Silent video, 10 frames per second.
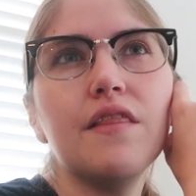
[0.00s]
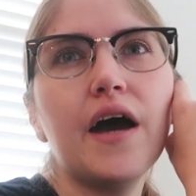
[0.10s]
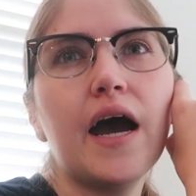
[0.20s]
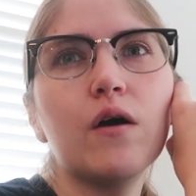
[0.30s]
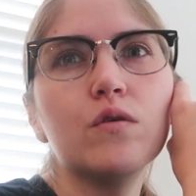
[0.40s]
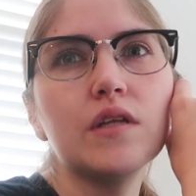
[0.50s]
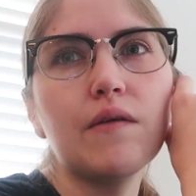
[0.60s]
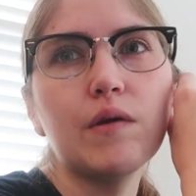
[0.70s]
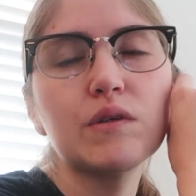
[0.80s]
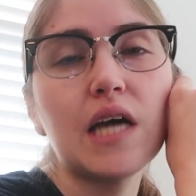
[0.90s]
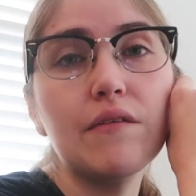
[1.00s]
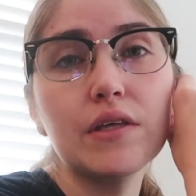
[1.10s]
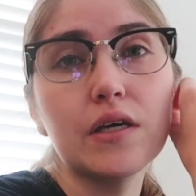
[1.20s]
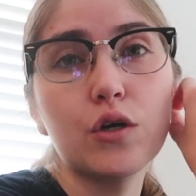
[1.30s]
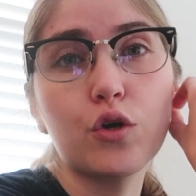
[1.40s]
that Old Navy was
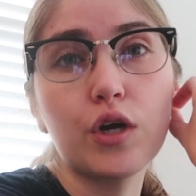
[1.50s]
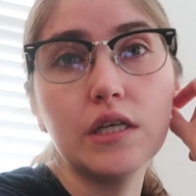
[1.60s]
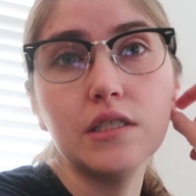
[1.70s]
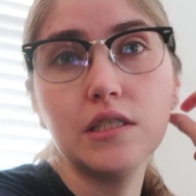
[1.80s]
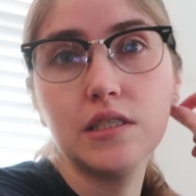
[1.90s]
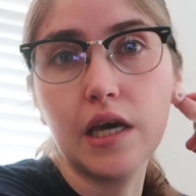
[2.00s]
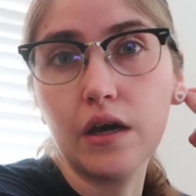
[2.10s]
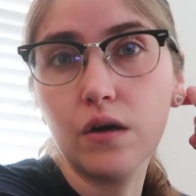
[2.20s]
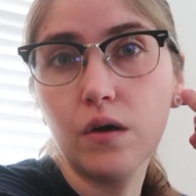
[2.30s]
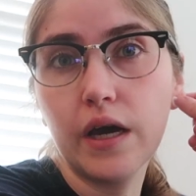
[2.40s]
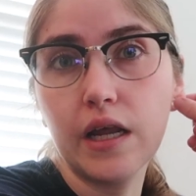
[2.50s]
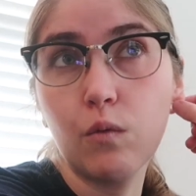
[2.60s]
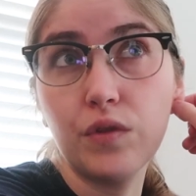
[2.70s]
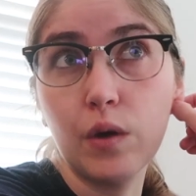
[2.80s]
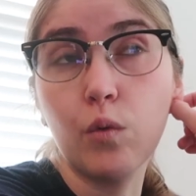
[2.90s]
having like a crazy sale, and
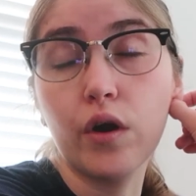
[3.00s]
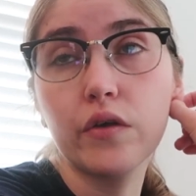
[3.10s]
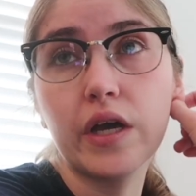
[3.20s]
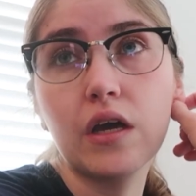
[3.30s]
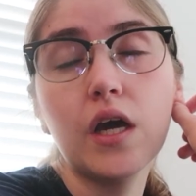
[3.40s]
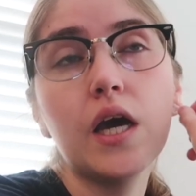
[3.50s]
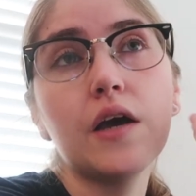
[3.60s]
it, they were like,